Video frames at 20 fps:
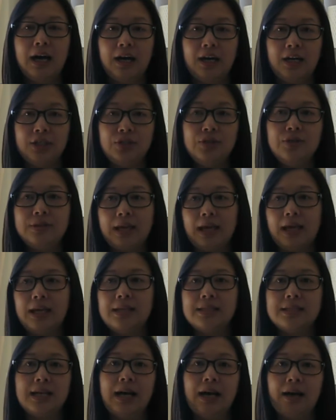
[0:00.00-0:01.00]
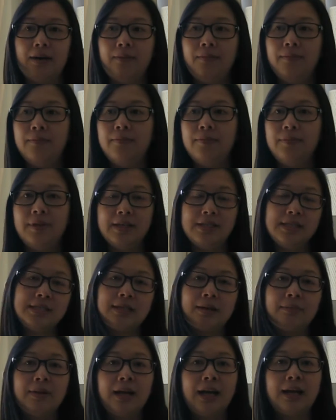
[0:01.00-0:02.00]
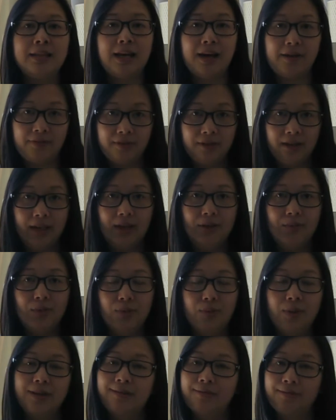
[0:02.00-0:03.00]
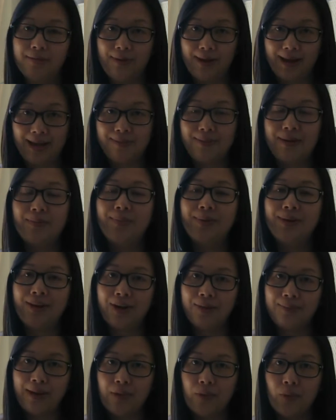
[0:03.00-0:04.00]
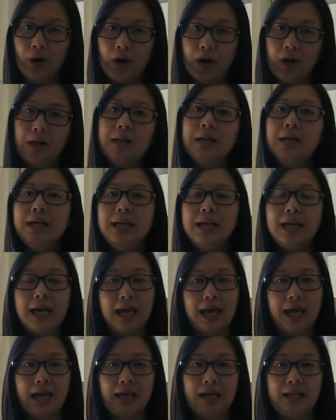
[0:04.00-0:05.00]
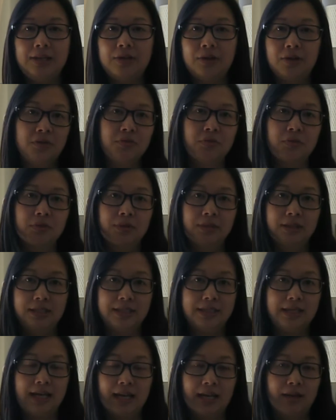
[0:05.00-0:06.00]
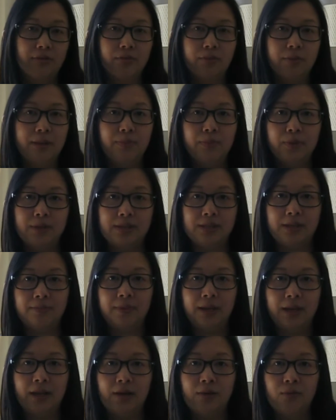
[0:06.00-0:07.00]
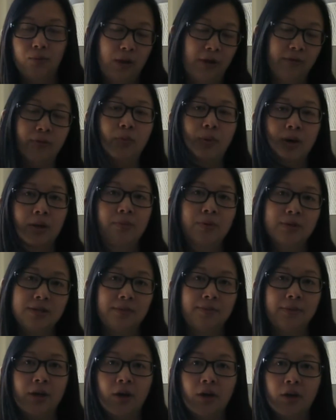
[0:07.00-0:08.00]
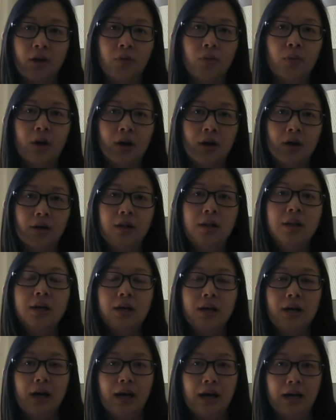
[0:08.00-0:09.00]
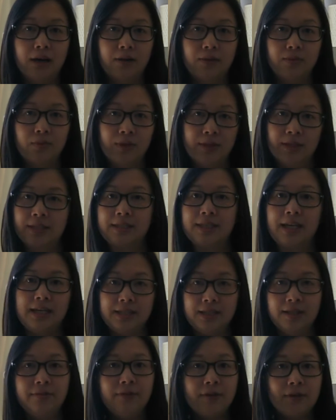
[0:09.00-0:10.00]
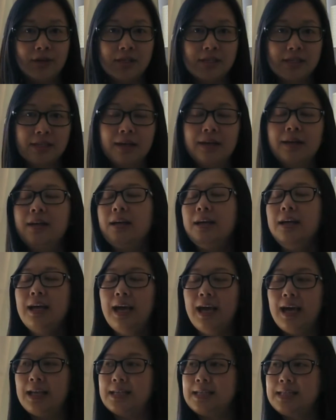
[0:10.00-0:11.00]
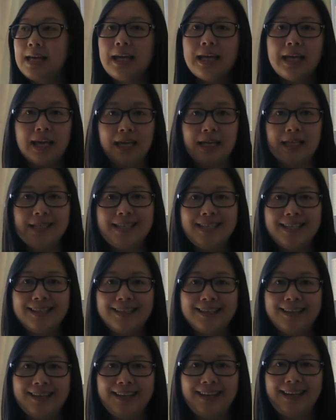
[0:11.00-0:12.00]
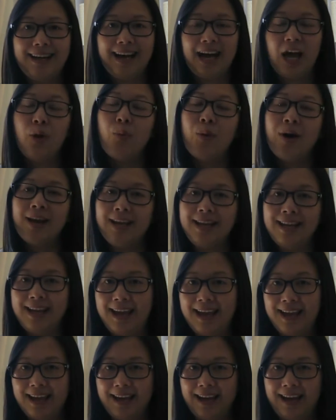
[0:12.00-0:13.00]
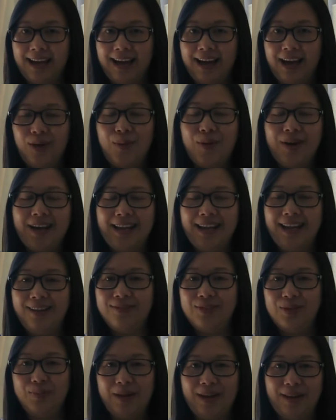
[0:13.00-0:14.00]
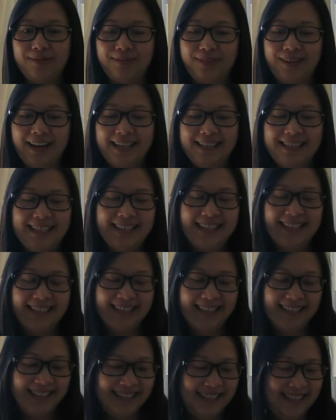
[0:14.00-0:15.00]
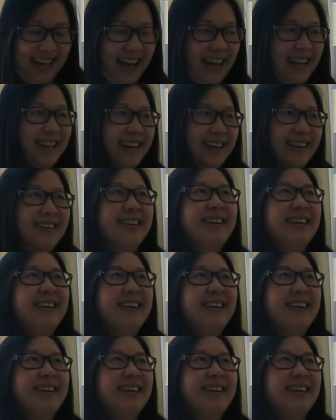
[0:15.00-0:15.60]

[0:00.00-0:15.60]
two things. This is something I definitely would want to frame and put on my wall, and our rule is that if we want to put something on our wall, we discuss it first. And second, I wanted him to pay for it. I know.